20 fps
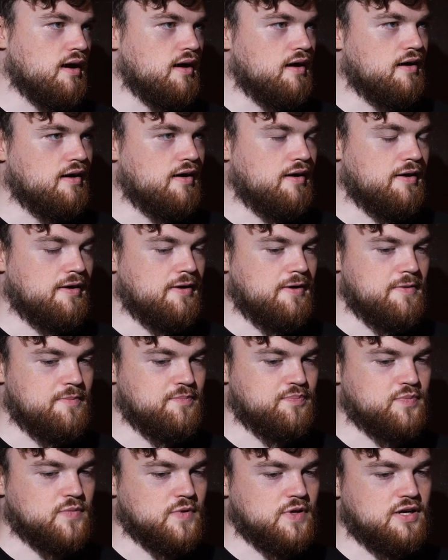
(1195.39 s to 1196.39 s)

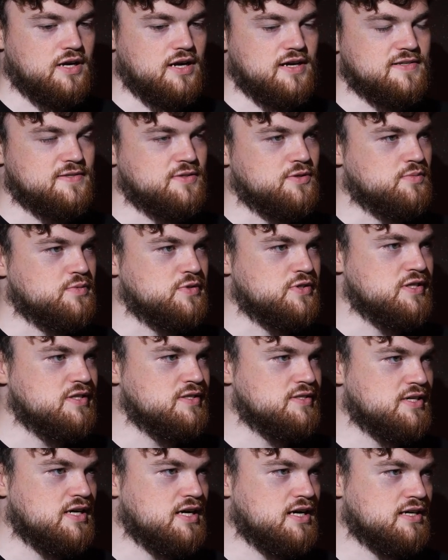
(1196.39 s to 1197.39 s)
custom
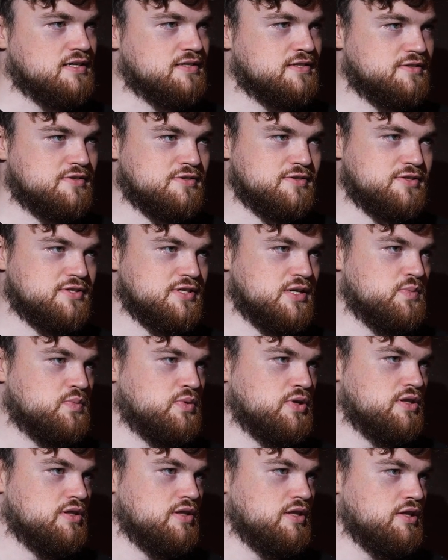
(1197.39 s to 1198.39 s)
syntax,
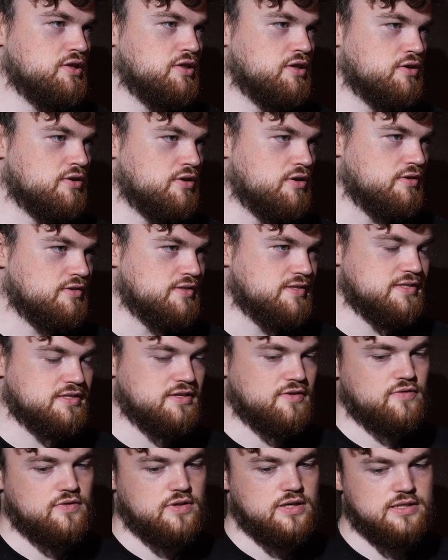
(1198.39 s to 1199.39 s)
template literal,
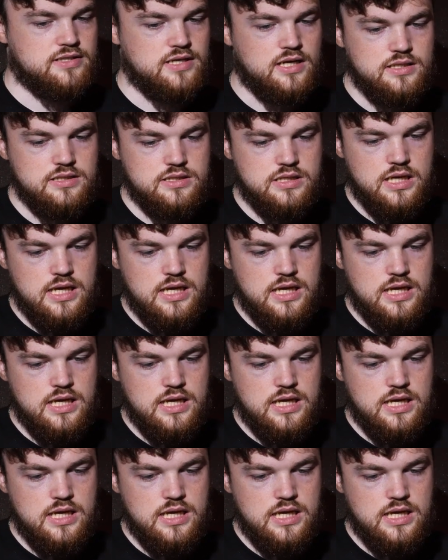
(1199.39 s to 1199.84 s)
stuff like that.